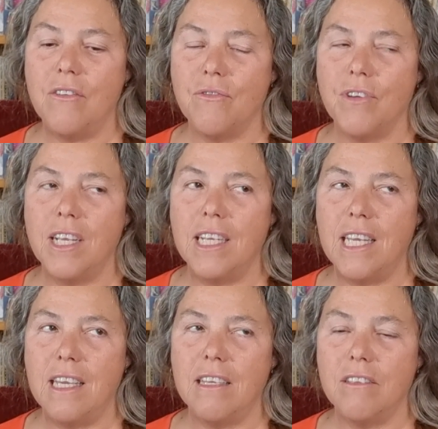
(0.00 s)

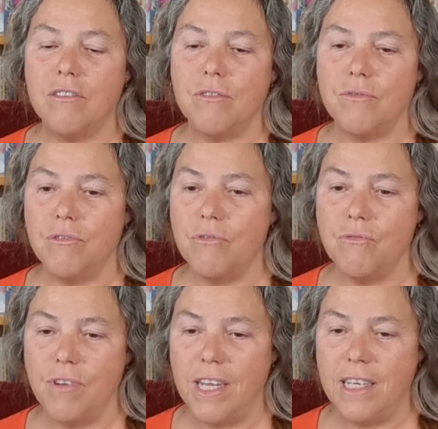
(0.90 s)
really is through
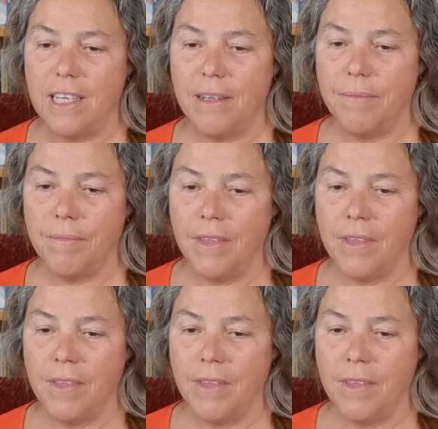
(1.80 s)
reading.